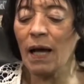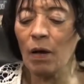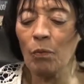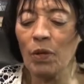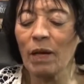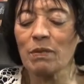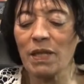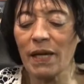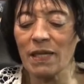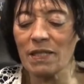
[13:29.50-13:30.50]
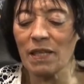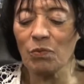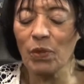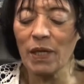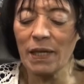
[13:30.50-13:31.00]
what I'm saying is that
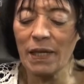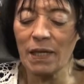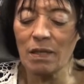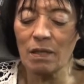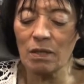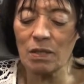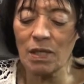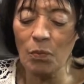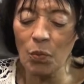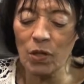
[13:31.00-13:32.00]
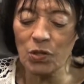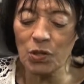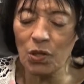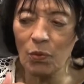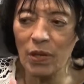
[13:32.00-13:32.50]
we need someone to
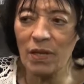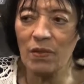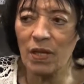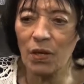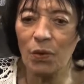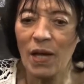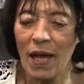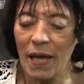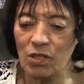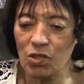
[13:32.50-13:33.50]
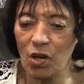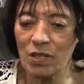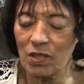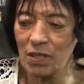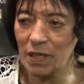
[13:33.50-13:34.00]
go in there and talk
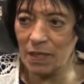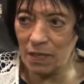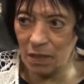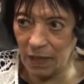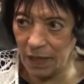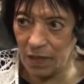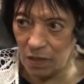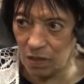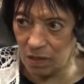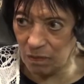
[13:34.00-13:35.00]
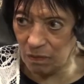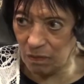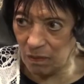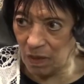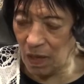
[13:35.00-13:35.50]
to these kids
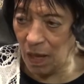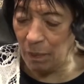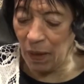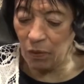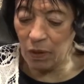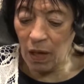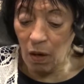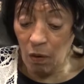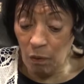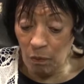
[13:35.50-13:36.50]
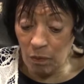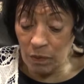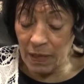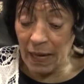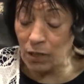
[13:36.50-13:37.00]
about
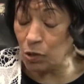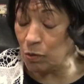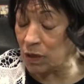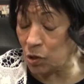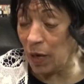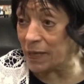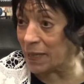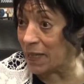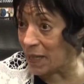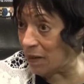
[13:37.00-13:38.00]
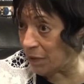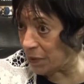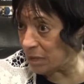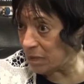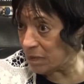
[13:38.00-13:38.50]
not trying to get even.
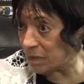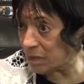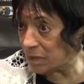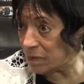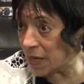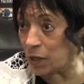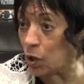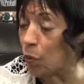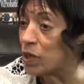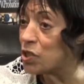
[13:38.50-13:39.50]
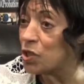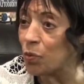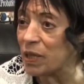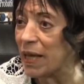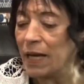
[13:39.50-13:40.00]
And no one's
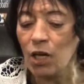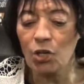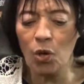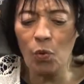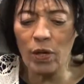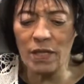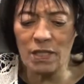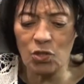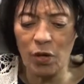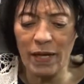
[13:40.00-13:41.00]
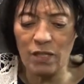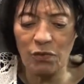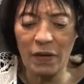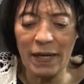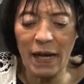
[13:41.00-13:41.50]
doing that. No one is trying to
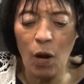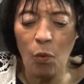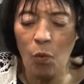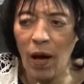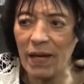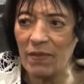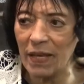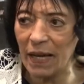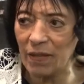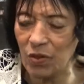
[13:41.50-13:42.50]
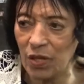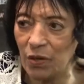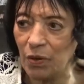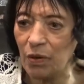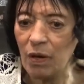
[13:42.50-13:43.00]
find out why they got
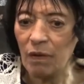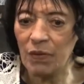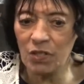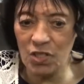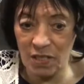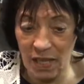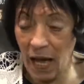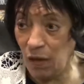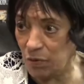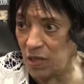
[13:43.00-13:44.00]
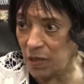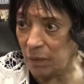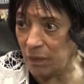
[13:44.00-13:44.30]
there. They just house them.